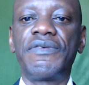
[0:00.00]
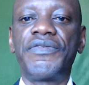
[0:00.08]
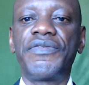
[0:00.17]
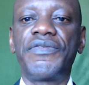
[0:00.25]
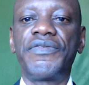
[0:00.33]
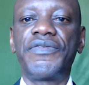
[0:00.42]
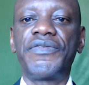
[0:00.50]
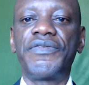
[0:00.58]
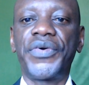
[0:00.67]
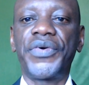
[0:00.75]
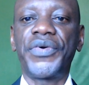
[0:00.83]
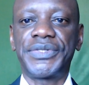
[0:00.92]
So many
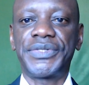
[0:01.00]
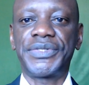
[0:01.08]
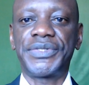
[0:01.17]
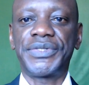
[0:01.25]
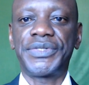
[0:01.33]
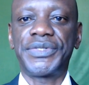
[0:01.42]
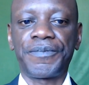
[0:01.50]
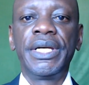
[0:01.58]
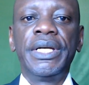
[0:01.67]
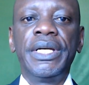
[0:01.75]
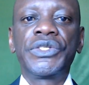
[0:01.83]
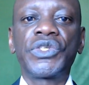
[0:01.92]
people ask me,
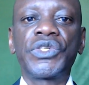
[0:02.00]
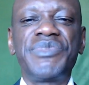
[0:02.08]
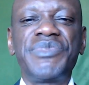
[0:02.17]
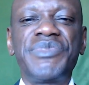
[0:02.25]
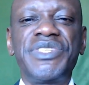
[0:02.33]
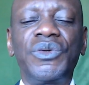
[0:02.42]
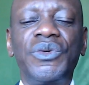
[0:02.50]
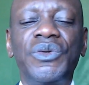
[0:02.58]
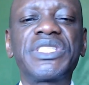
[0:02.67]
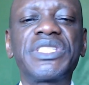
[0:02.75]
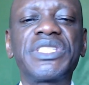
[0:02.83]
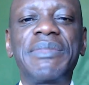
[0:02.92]
what's a balanced
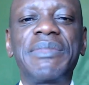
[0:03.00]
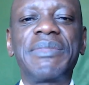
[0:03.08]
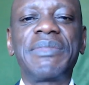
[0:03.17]
diet?